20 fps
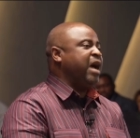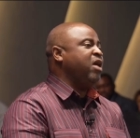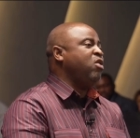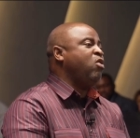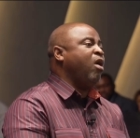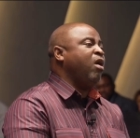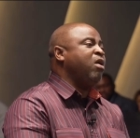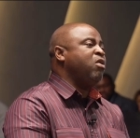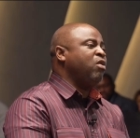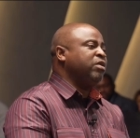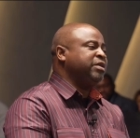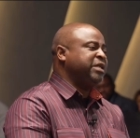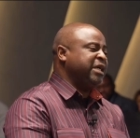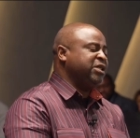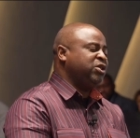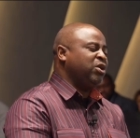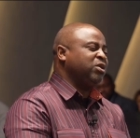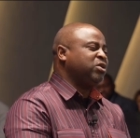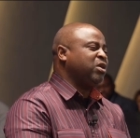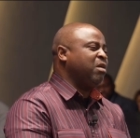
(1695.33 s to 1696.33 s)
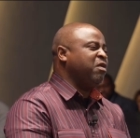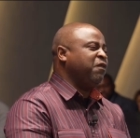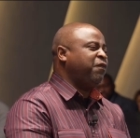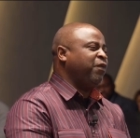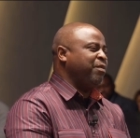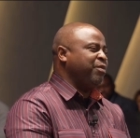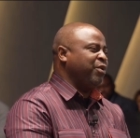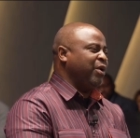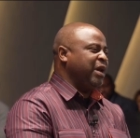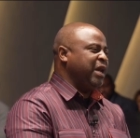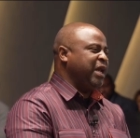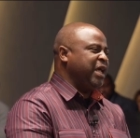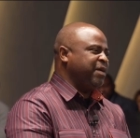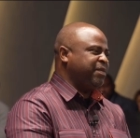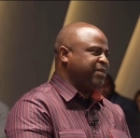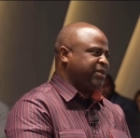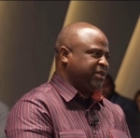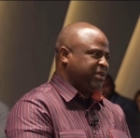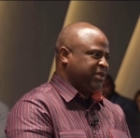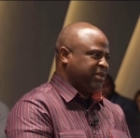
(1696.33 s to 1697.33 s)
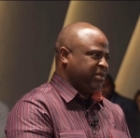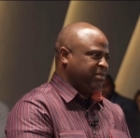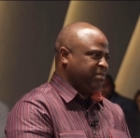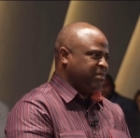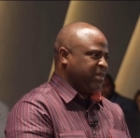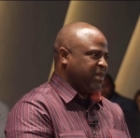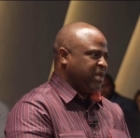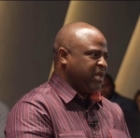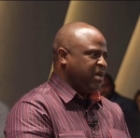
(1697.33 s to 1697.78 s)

And God knows that it's just coming from your lips.